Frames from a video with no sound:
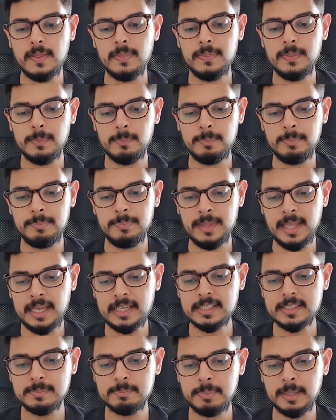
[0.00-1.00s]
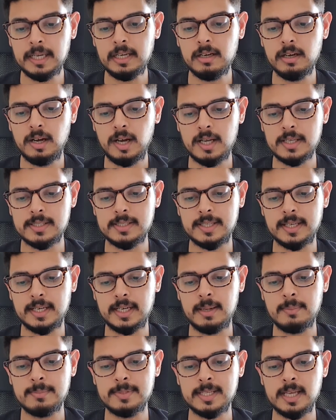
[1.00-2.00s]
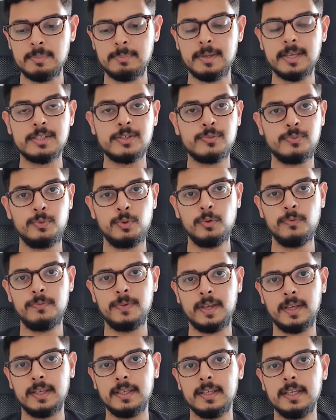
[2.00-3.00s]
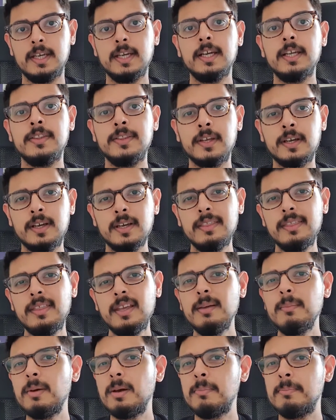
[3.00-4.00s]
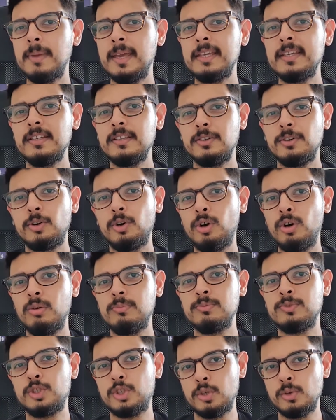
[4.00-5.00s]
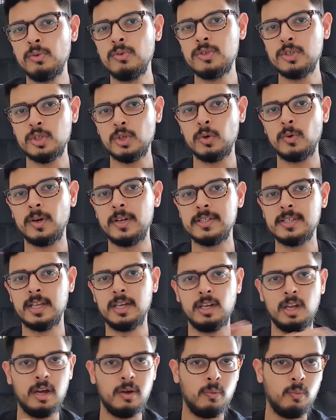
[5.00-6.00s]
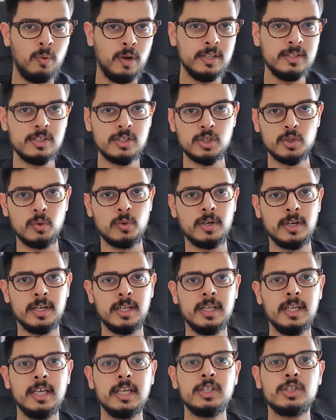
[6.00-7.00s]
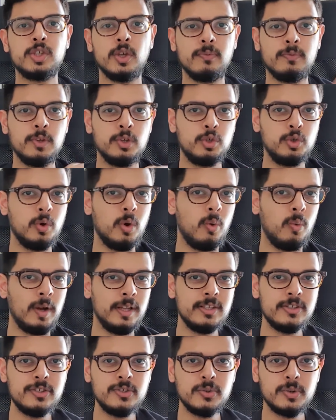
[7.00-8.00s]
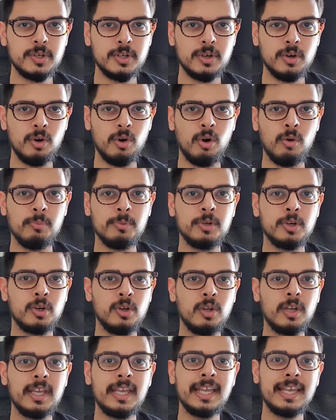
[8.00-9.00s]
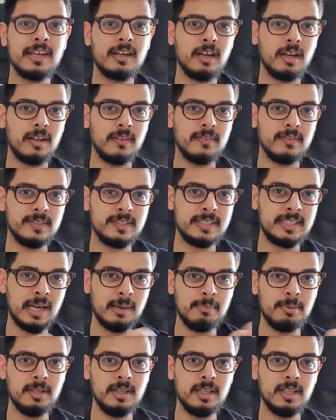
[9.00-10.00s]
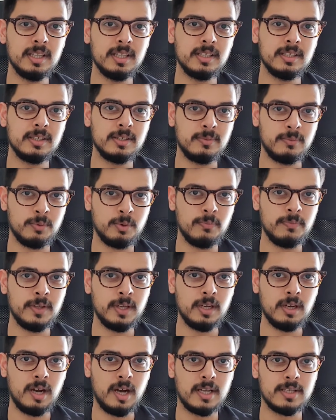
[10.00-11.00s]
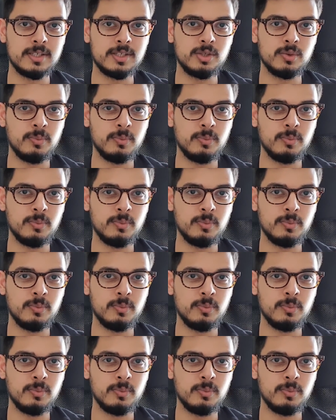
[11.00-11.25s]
The next big cost that comes up is roofing. The good thing about making your home 2 stories and not 1 story, so if you do a 1-story home, you're looking at double the roofing cost.